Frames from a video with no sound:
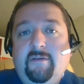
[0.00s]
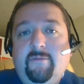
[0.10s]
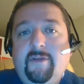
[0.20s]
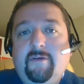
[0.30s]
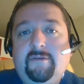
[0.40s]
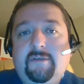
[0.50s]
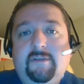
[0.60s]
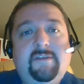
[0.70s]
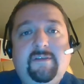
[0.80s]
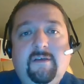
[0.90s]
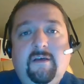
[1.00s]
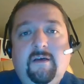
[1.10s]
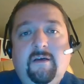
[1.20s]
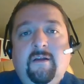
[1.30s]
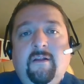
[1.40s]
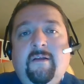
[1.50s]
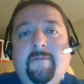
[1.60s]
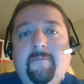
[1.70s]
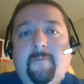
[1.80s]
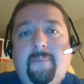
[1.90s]
because it
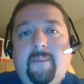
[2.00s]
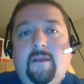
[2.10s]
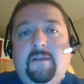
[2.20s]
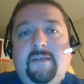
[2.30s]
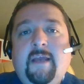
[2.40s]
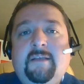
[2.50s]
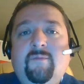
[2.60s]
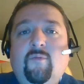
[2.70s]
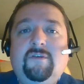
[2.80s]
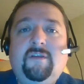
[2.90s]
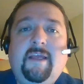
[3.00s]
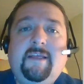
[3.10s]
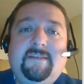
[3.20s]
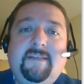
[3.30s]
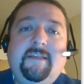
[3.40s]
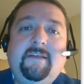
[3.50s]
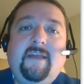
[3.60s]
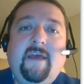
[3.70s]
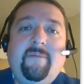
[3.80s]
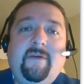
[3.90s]
acts more like a static
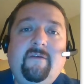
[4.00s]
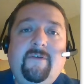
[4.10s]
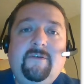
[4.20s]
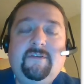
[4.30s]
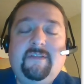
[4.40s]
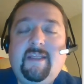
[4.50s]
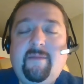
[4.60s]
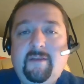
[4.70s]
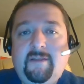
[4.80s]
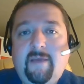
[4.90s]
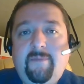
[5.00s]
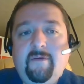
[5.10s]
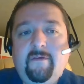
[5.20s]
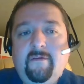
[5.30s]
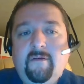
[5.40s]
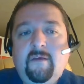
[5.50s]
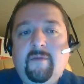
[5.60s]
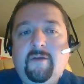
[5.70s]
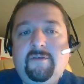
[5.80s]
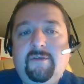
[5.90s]
typing versus dynamic typing,
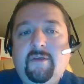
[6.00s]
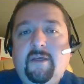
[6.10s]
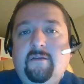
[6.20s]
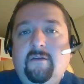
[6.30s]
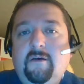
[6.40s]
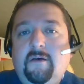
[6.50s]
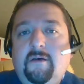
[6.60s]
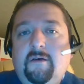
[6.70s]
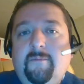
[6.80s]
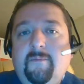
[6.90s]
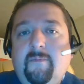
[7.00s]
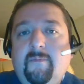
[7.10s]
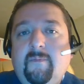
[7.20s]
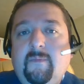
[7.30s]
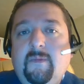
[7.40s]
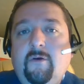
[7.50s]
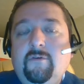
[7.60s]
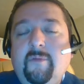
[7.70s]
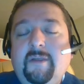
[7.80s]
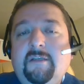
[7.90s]
because you can
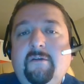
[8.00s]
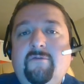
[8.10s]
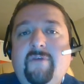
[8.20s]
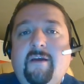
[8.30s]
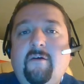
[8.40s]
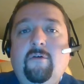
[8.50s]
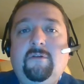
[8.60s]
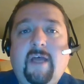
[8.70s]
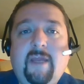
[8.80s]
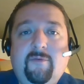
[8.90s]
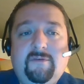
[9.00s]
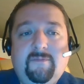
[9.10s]
automatically track all typos.